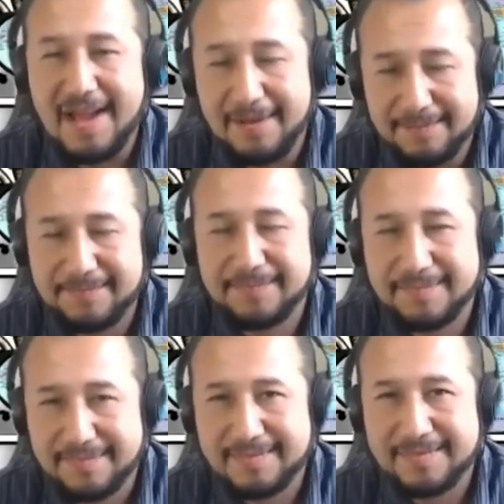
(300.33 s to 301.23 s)

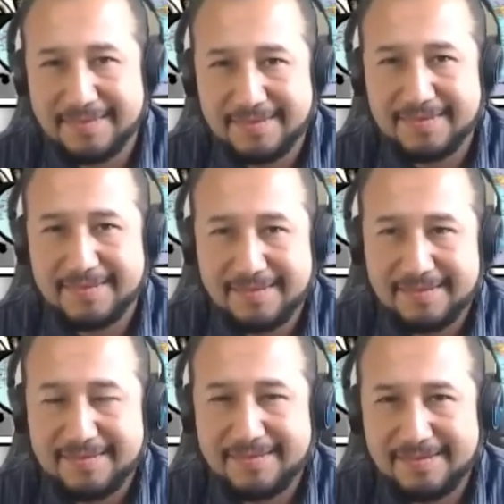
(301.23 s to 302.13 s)

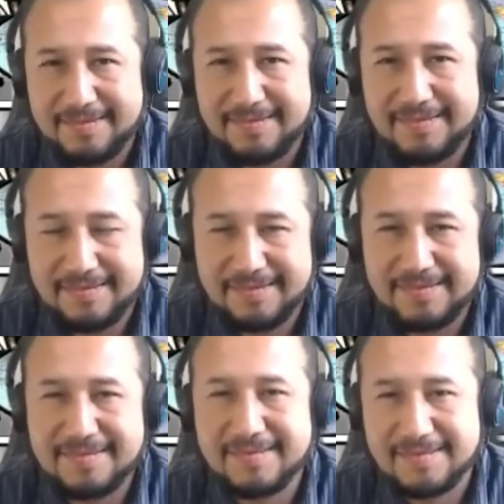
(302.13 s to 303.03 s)

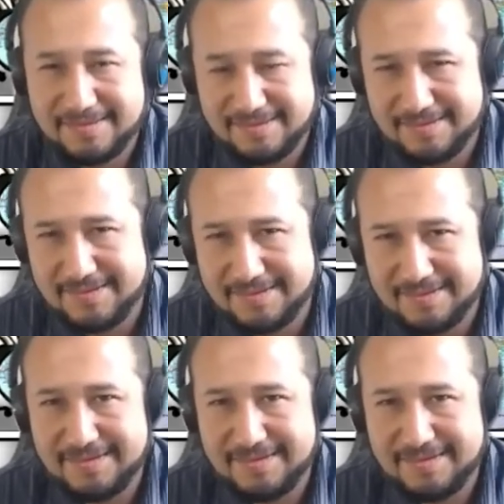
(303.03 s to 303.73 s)
The person shown says nothing.